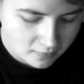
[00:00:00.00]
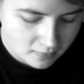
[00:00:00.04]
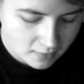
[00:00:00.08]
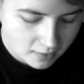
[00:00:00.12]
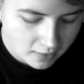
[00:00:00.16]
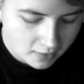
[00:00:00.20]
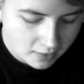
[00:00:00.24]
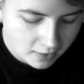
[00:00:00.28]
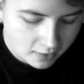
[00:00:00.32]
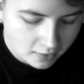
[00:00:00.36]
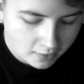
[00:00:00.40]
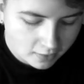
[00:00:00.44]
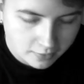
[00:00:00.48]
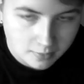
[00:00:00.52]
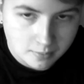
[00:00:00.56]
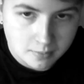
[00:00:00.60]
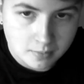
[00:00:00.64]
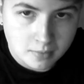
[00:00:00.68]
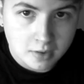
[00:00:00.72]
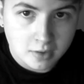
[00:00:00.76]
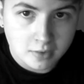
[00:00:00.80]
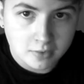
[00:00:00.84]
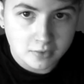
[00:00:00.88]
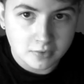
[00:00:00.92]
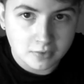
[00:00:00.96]
Yeah, nothing
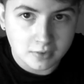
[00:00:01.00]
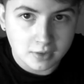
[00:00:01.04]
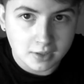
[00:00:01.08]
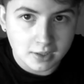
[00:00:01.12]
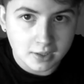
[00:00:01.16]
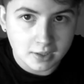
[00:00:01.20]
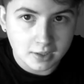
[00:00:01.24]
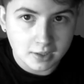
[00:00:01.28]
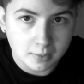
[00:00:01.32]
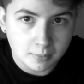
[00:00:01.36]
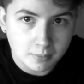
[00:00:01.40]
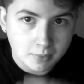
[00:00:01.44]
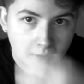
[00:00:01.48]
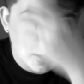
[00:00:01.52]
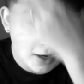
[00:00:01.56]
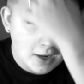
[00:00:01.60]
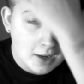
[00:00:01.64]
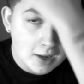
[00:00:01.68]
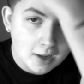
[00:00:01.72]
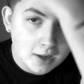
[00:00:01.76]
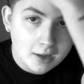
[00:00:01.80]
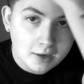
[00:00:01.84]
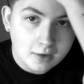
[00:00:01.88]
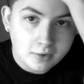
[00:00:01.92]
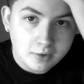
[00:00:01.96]
much really. My
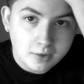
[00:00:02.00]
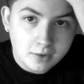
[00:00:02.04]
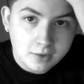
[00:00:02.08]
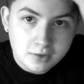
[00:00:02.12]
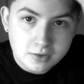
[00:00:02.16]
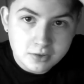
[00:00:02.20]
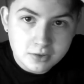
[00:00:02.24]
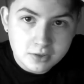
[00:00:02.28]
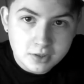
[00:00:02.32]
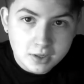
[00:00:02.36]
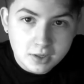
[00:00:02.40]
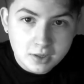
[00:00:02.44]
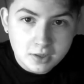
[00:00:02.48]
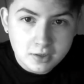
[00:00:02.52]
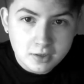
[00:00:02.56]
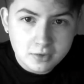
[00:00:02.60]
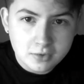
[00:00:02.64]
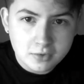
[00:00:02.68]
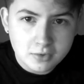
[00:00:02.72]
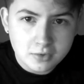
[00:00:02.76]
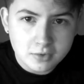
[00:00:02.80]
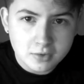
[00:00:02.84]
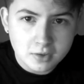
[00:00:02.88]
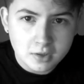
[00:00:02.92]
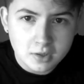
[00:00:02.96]
hairline has
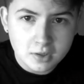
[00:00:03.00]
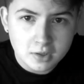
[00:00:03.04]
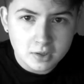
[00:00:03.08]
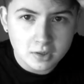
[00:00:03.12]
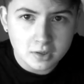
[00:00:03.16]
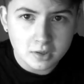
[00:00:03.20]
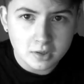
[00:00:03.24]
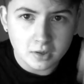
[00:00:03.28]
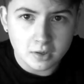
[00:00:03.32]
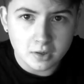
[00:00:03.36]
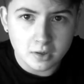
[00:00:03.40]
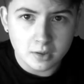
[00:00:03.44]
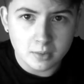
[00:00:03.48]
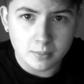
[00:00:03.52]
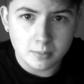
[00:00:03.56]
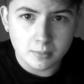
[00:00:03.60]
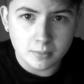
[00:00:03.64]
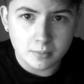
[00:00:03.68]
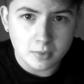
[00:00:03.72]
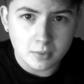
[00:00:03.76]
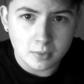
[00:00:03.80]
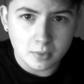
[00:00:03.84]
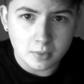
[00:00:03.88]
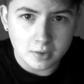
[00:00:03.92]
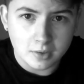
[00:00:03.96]
changed
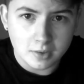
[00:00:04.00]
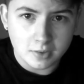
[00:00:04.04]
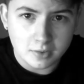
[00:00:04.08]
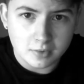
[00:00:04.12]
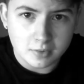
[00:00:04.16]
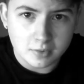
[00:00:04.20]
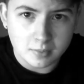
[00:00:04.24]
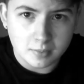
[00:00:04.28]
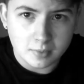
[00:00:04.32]
quite